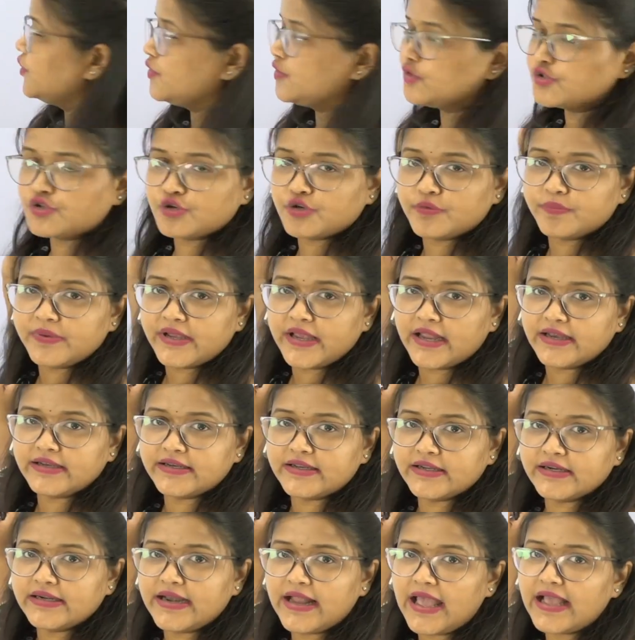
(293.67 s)
should be
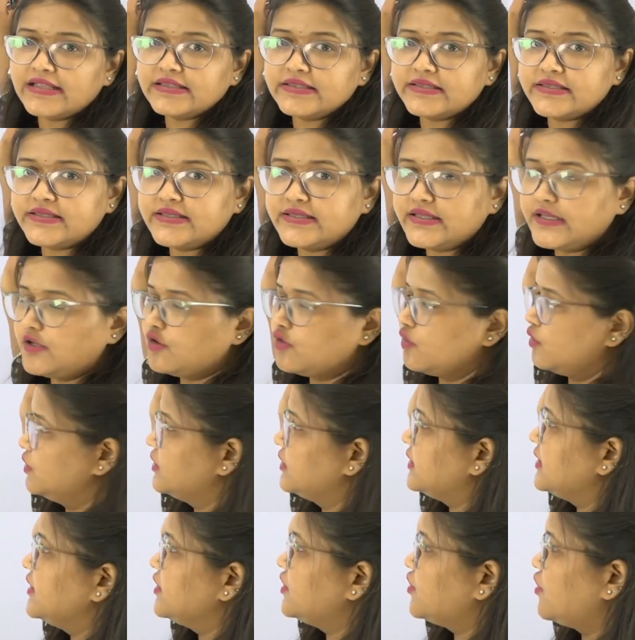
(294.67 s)
entered as 0
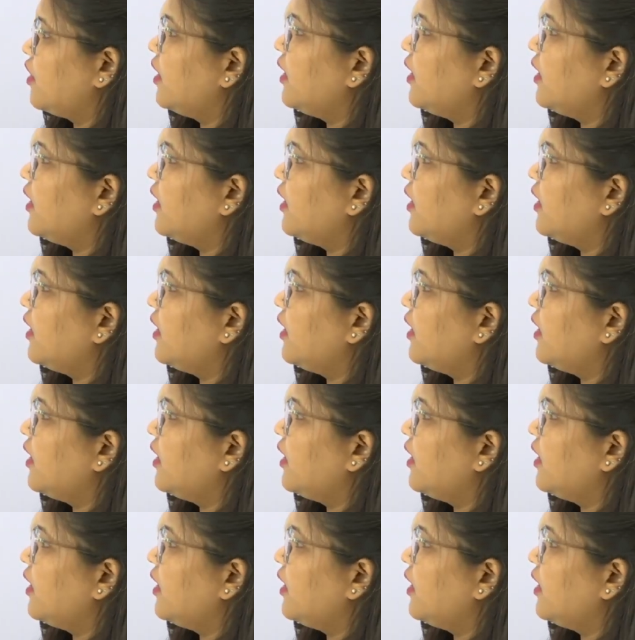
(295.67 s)
since you are